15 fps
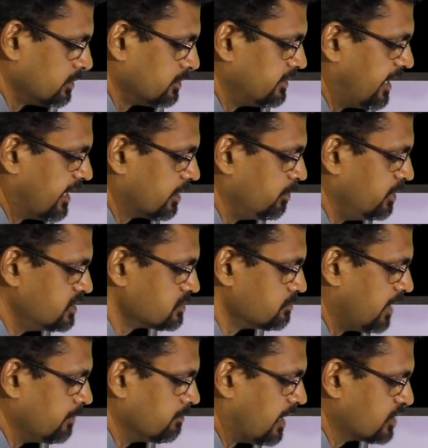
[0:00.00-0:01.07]
that means
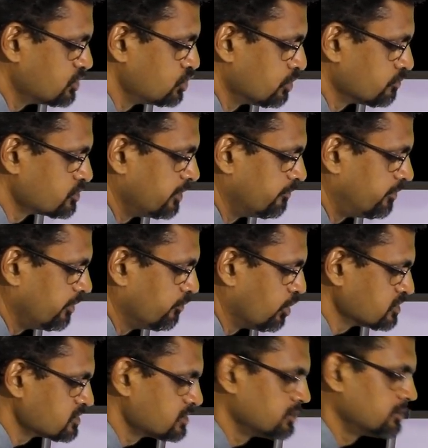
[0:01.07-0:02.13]
my margin of safety
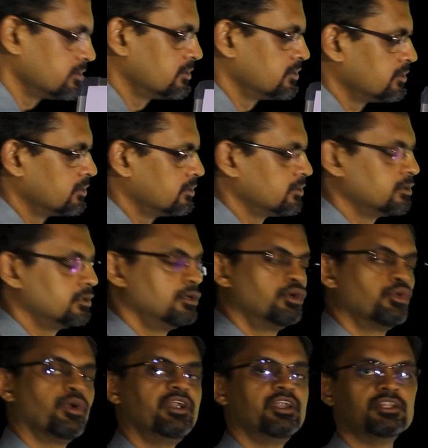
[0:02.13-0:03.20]
was
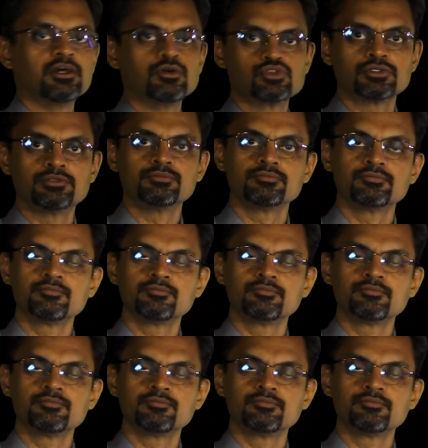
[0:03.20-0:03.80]
20,000.